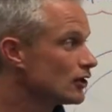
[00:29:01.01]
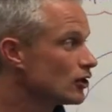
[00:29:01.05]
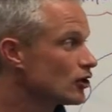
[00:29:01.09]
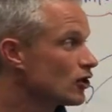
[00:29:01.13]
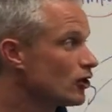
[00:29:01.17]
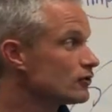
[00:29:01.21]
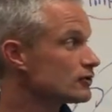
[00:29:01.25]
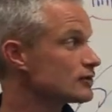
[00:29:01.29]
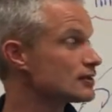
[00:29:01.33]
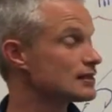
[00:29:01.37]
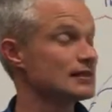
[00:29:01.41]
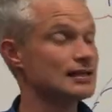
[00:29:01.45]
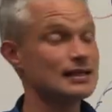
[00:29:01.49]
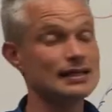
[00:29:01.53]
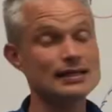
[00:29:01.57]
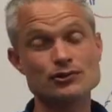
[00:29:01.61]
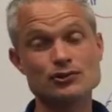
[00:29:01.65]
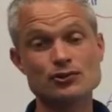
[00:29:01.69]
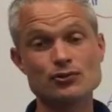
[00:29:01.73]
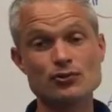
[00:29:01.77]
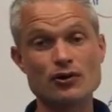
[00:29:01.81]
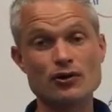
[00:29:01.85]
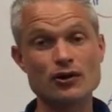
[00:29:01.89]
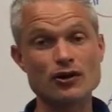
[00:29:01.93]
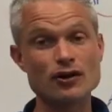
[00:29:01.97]

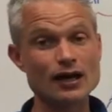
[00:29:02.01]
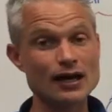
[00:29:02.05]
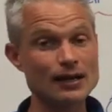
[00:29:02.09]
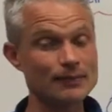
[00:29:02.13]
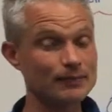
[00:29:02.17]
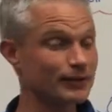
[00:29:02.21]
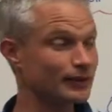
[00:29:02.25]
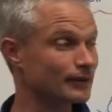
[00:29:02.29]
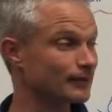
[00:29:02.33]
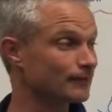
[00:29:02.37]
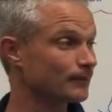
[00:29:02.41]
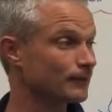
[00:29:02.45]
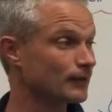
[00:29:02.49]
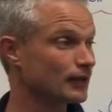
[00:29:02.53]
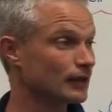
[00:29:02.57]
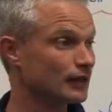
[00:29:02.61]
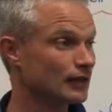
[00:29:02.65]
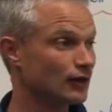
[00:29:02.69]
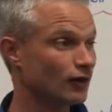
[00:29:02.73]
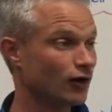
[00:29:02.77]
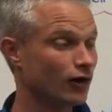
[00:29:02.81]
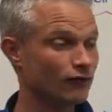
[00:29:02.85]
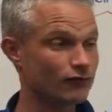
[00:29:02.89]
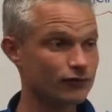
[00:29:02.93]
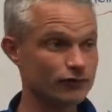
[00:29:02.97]
continental climate
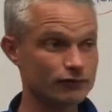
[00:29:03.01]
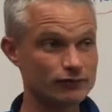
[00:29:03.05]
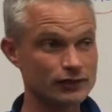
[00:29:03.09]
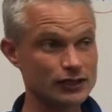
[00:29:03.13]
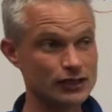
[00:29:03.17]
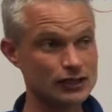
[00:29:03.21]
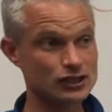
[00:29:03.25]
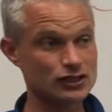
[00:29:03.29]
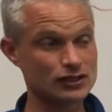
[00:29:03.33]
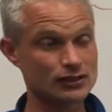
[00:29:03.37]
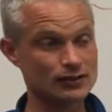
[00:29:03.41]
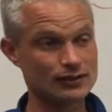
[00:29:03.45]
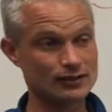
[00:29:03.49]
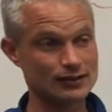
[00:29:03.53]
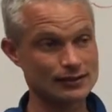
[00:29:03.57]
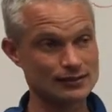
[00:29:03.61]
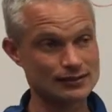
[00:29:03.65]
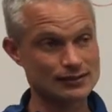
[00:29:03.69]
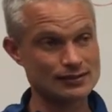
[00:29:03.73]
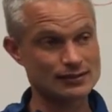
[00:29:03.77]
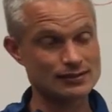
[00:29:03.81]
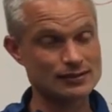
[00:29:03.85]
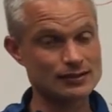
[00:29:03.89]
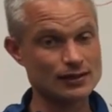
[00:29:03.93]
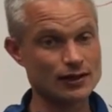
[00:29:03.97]
of a region
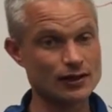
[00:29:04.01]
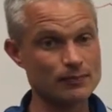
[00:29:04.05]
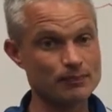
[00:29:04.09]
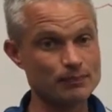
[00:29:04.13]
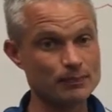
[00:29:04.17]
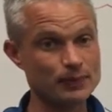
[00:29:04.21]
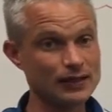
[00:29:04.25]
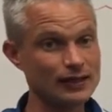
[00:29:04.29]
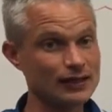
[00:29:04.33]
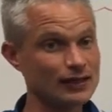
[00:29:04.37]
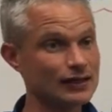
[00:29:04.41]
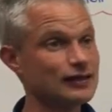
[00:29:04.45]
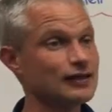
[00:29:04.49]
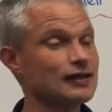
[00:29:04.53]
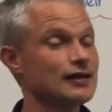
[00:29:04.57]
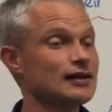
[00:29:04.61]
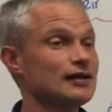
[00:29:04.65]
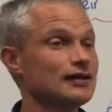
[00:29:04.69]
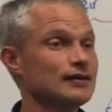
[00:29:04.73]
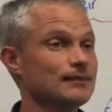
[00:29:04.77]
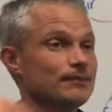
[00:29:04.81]
that's, big,